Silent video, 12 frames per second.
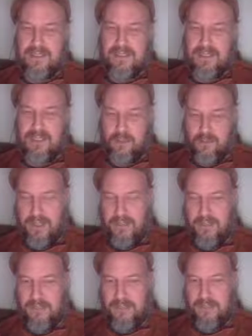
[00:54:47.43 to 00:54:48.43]

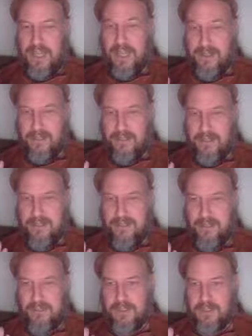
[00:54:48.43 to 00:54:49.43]
address head on
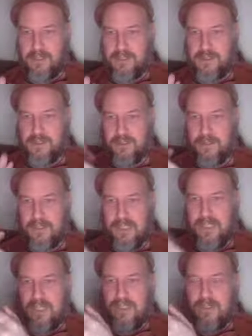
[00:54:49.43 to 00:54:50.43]
this issue,
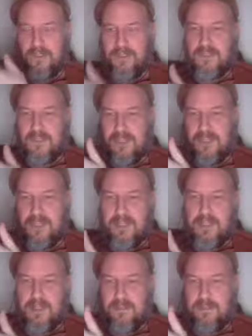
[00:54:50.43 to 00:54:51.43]
this
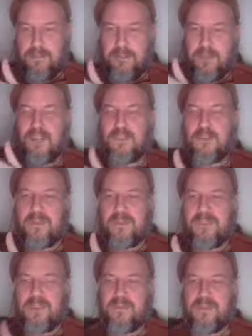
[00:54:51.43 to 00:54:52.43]
possible
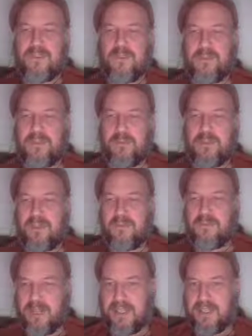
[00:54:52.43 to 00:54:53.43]
difference between a
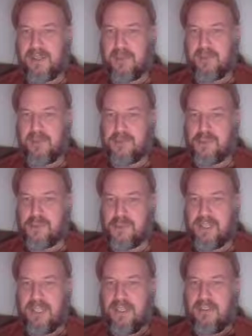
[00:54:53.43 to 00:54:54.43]
Fregean approach
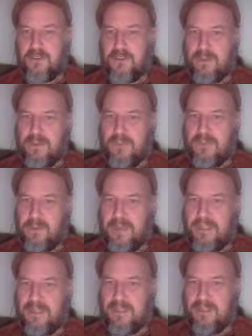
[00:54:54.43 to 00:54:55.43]
towards
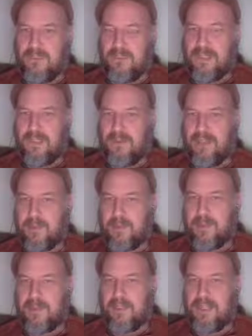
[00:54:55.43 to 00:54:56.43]
semantics and
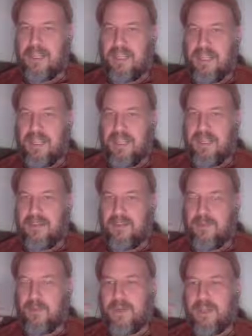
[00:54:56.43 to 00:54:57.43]
grammar and
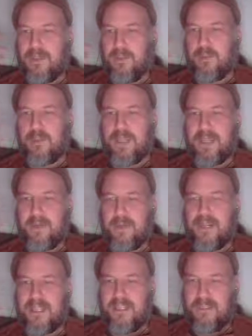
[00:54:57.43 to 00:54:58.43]
the way the brain
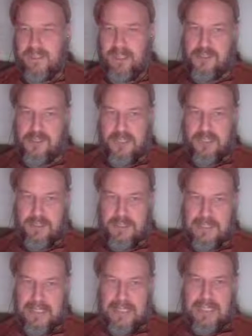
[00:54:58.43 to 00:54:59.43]
might instantiate it.
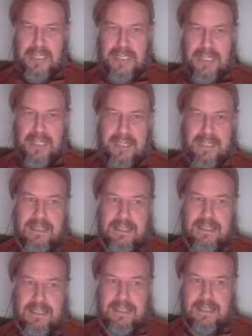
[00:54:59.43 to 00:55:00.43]
And
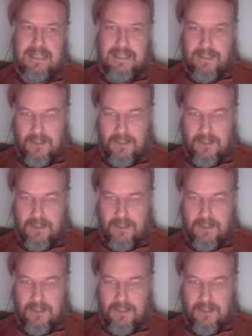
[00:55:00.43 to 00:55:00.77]
this